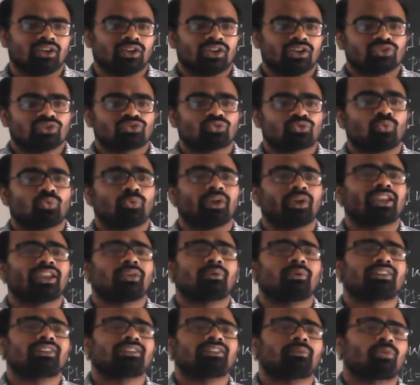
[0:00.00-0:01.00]
So
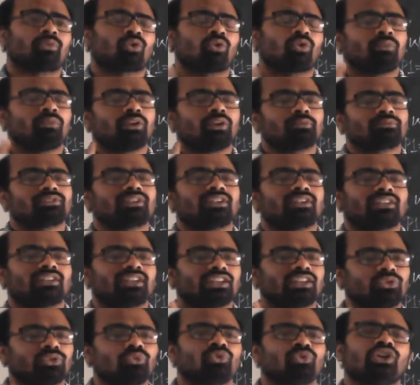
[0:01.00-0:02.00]
wherever the problems are there,
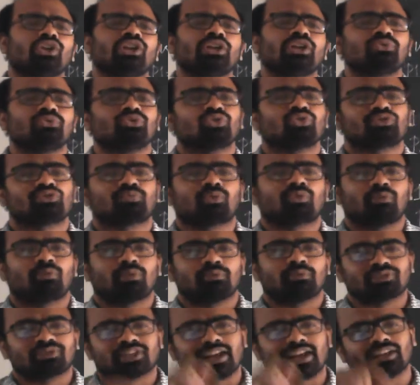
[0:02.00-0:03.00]
you will leave those
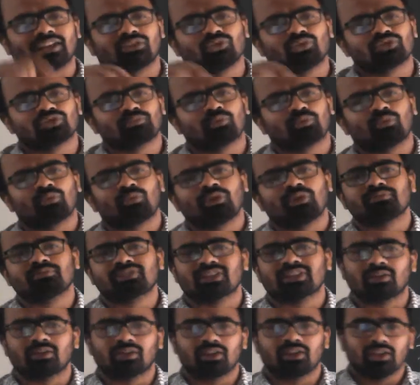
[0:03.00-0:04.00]
problems, write those problems
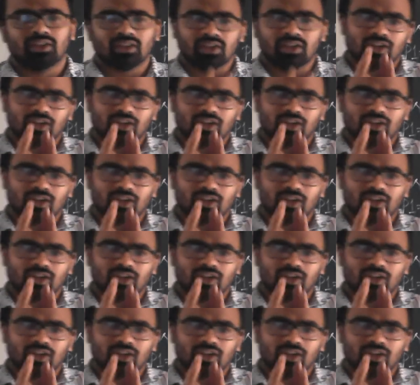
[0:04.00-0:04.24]
and